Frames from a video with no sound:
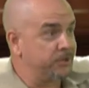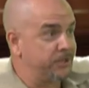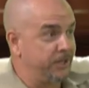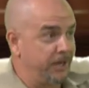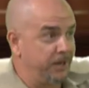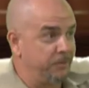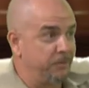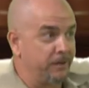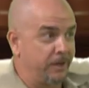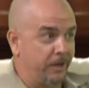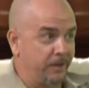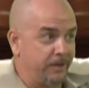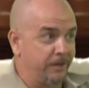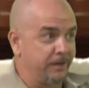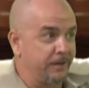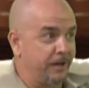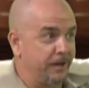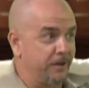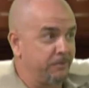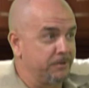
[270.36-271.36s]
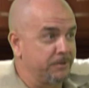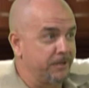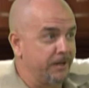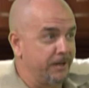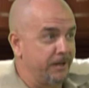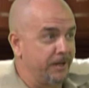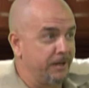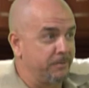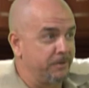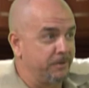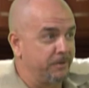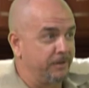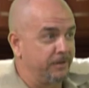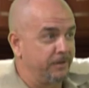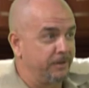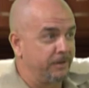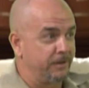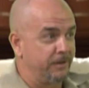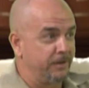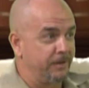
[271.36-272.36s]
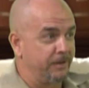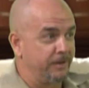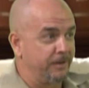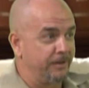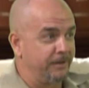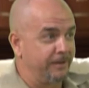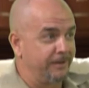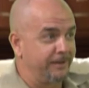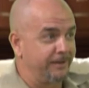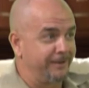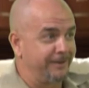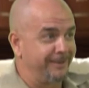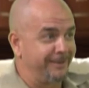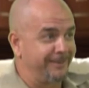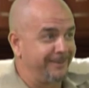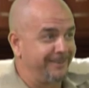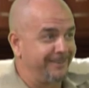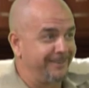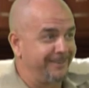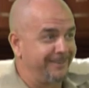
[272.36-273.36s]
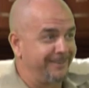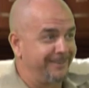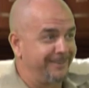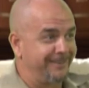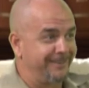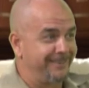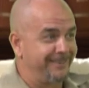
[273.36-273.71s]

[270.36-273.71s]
silly when they think they know what's going to happen. Yes, yeah. I think the worst thing